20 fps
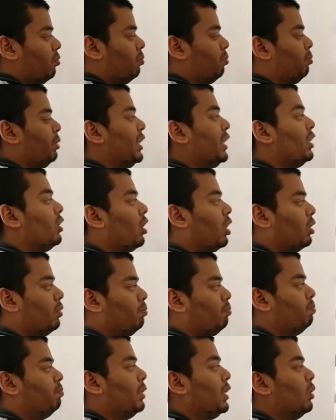P naught
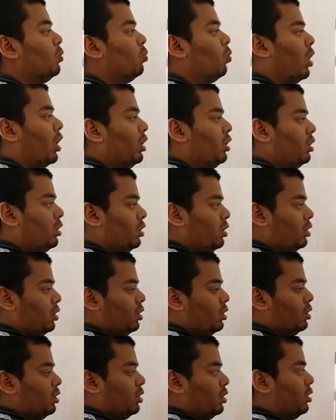P1
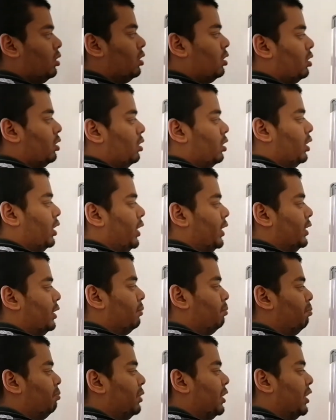is
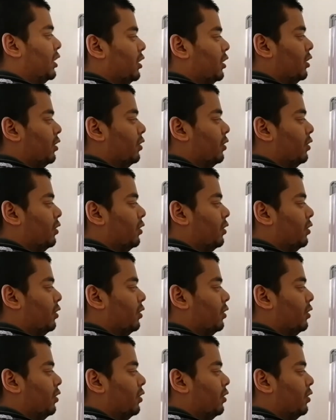B.